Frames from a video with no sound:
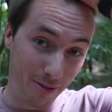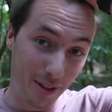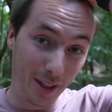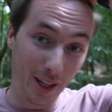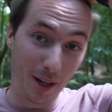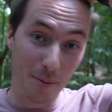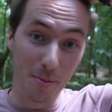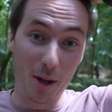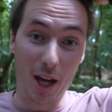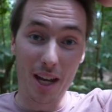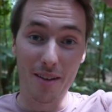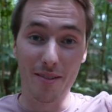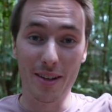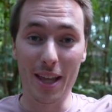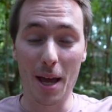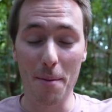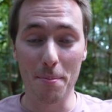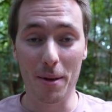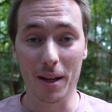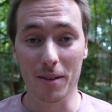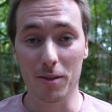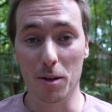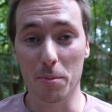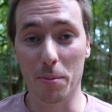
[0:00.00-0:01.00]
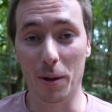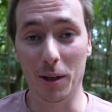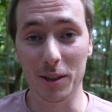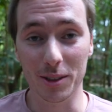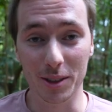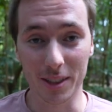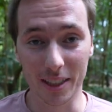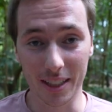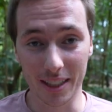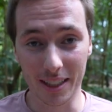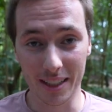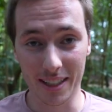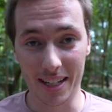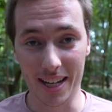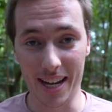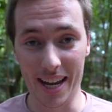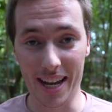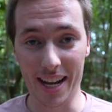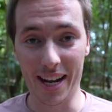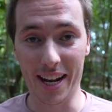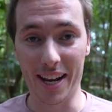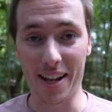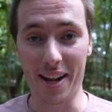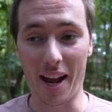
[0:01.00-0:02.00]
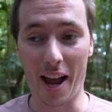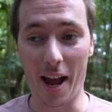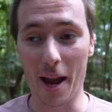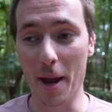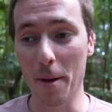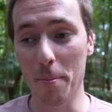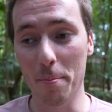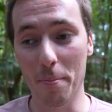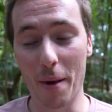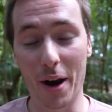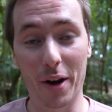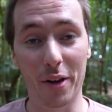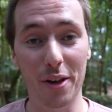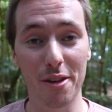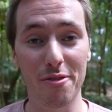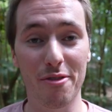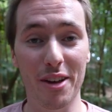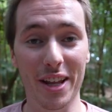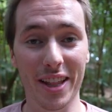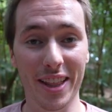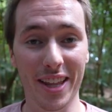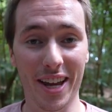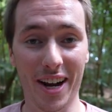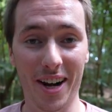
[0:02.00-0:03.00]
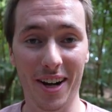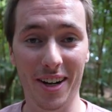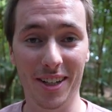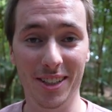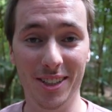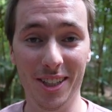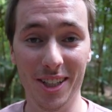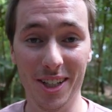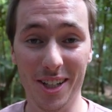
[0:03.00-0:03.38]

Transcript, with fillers: feel like I'm not even that big of a person, and I barely fit in there.